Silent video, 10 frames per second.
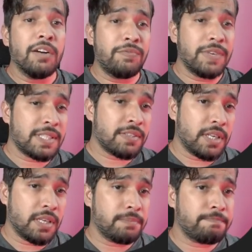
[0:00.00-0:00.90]
First,
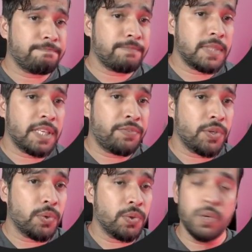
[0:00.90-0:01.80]
if
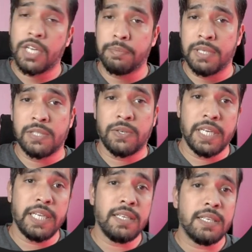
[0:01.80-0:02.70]
you look at my
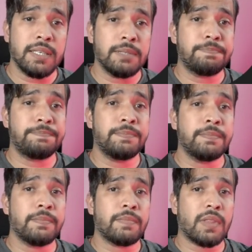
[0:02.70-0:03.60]
screen,
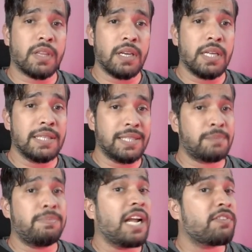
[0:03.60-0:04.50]
this
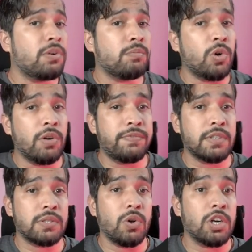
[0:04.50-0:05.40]
platform
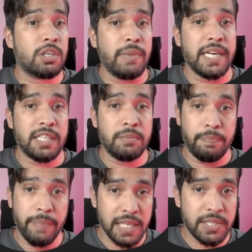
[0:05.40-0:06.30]
offers automatic
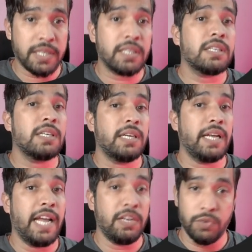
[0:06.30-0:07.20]
patching
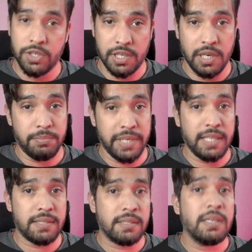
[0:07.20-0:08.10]
and version
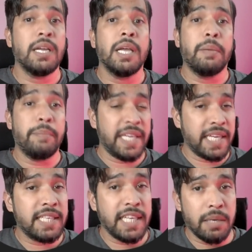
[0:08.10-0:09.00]
updates,
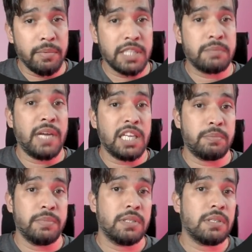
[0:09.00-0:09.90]
making database
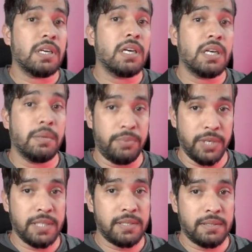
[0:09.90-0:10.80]
management a
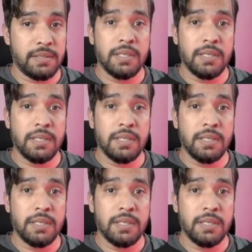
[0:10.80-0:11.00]
breeze.